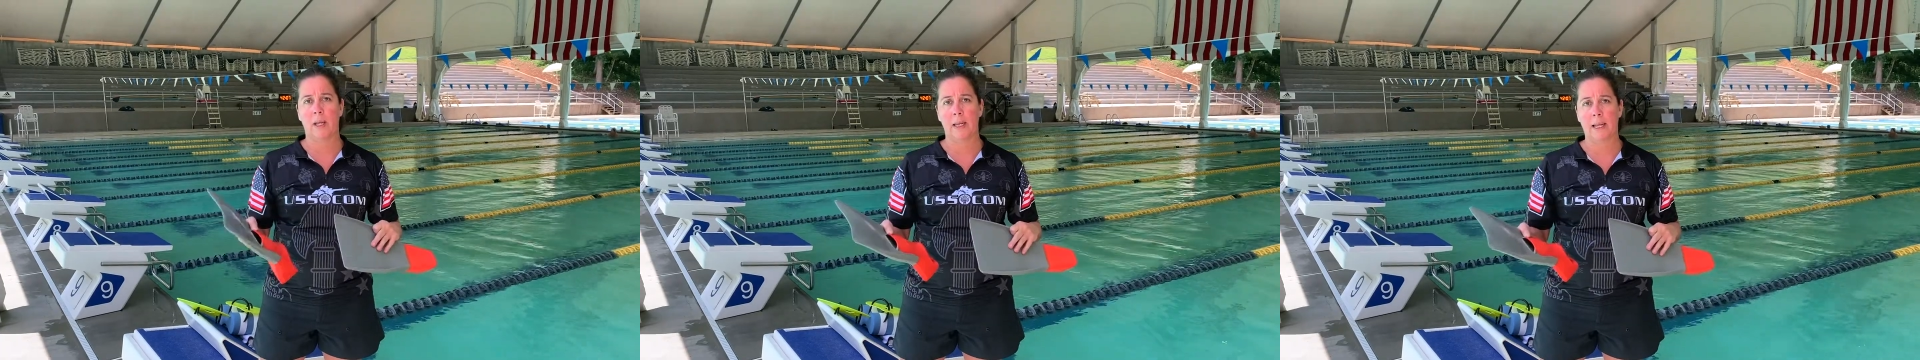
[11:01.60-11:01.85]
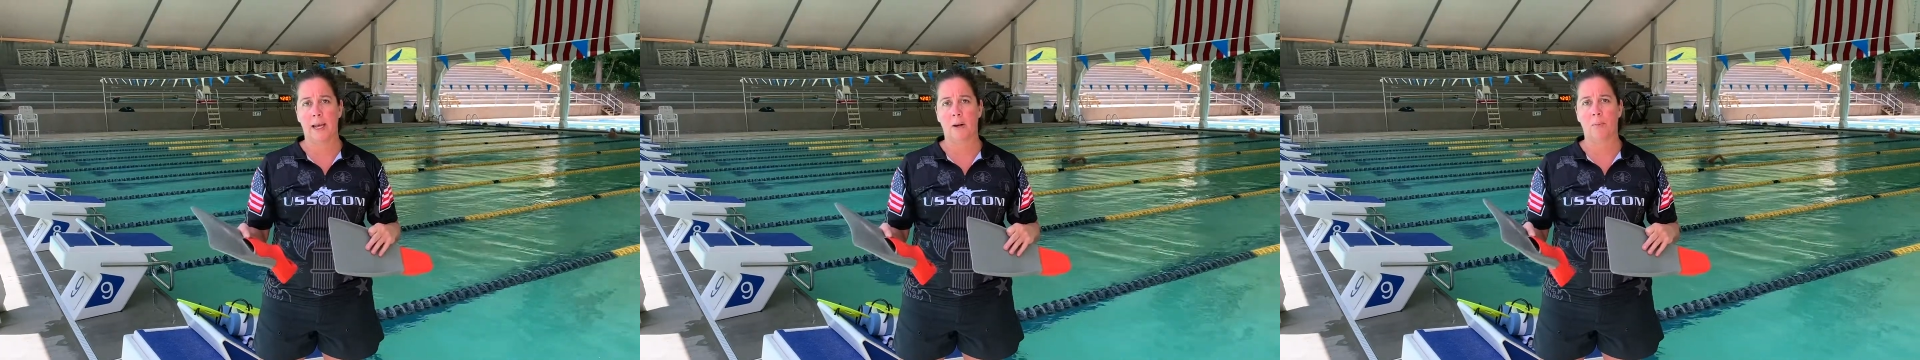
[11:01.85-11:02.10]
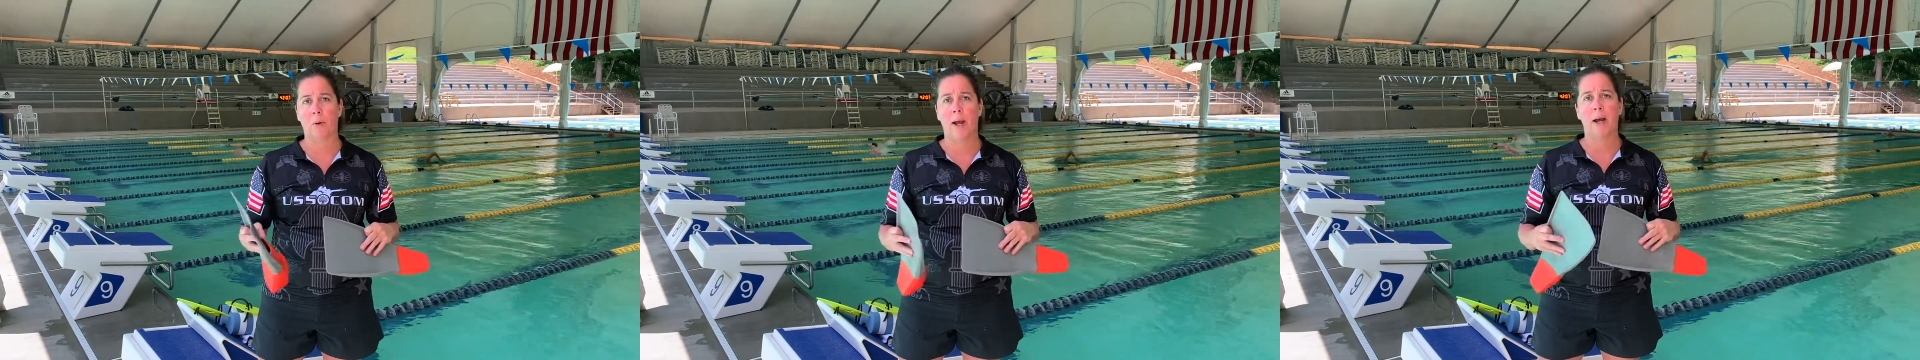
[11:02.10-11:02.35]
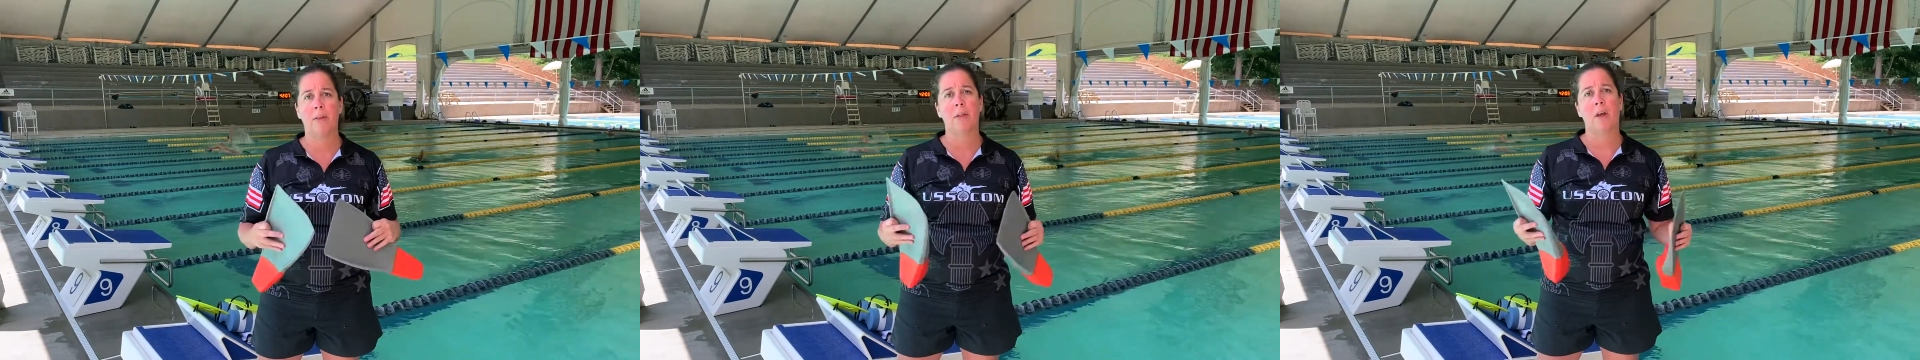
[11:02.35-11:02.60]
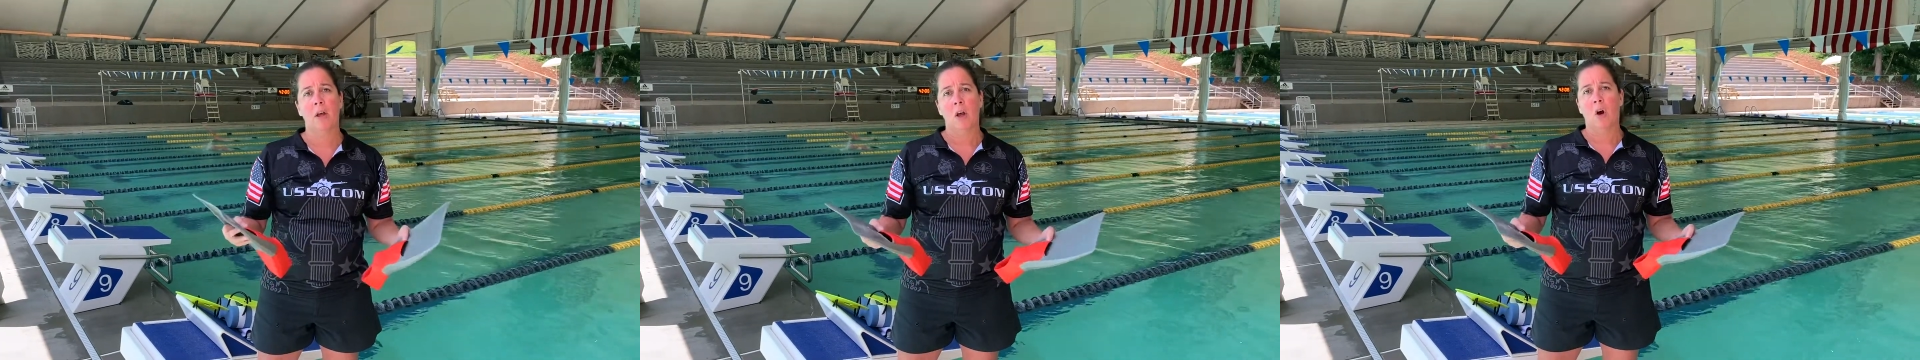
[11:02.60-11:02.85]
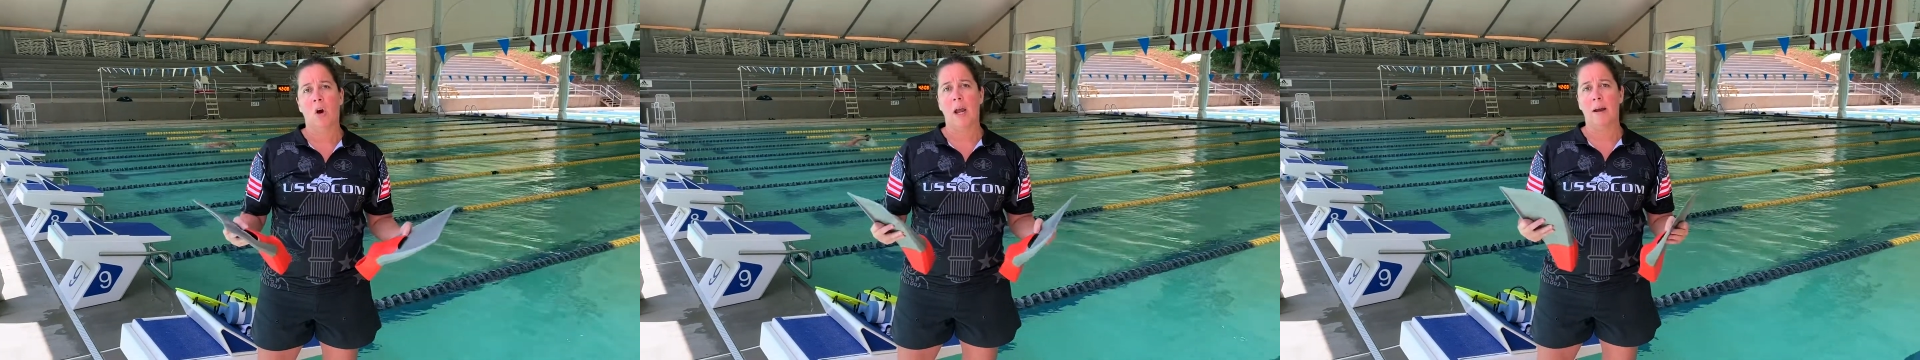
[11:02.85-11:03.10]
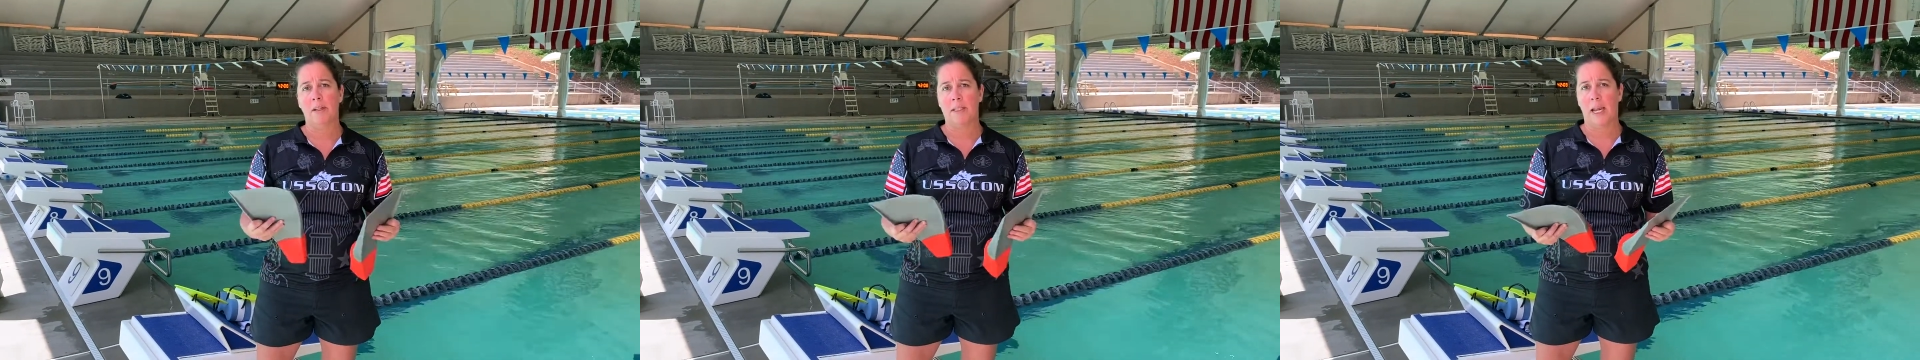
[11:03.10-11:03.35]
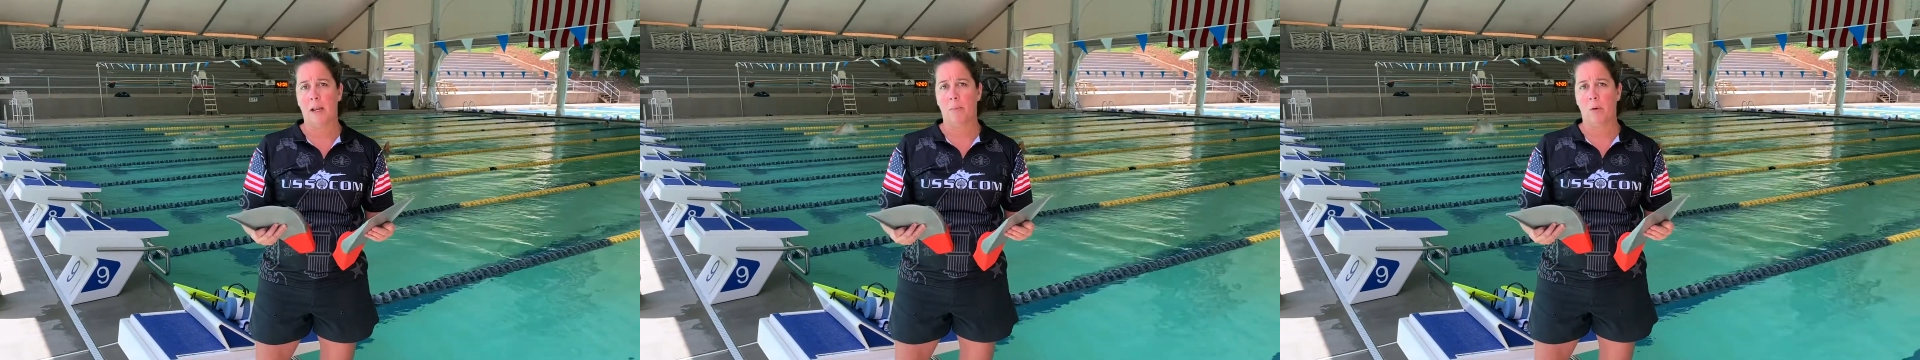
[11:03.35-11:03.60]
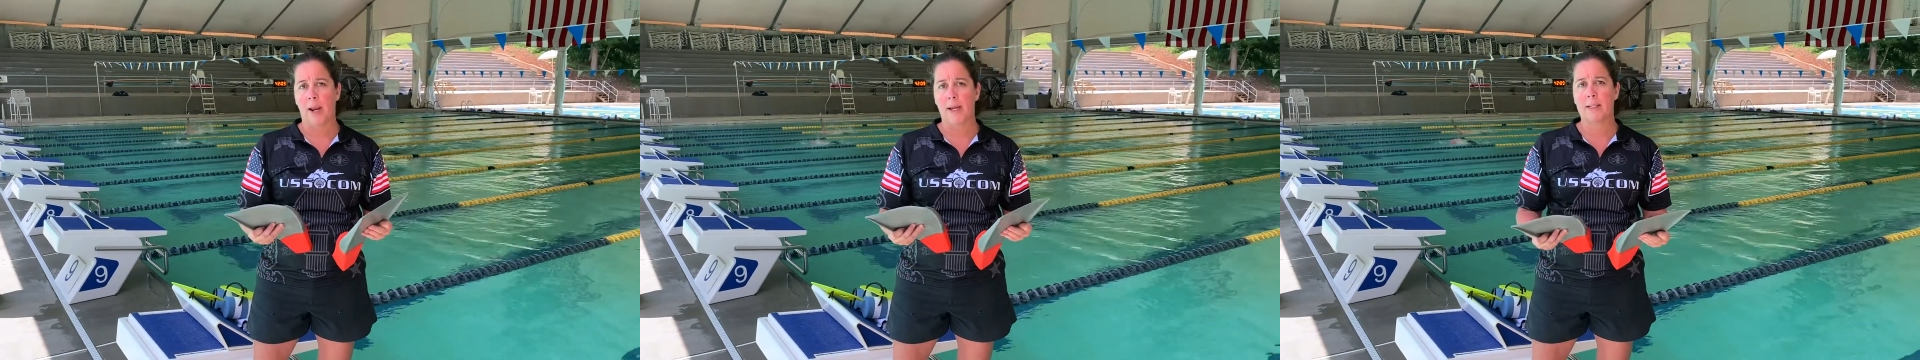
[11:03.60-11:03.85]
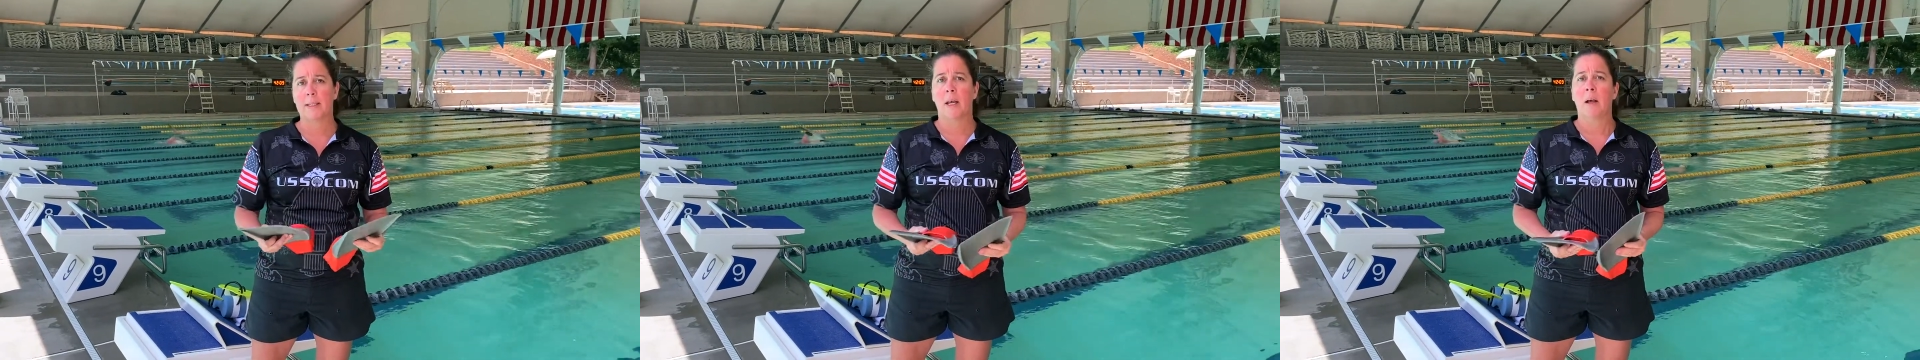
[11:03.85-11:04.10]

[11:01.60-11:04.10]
getting out of breath or having to take breaks.